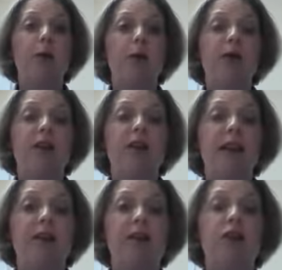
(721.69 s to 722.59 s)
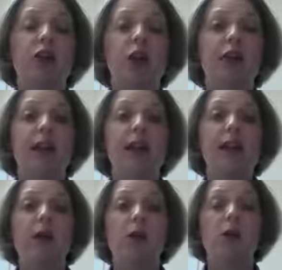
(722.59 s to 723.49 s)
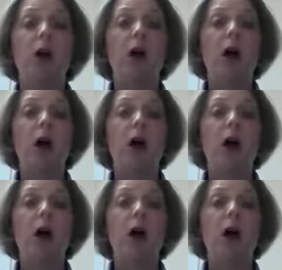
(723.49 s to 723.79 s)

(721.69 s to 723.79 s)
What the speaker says: boot to see if it starts to heal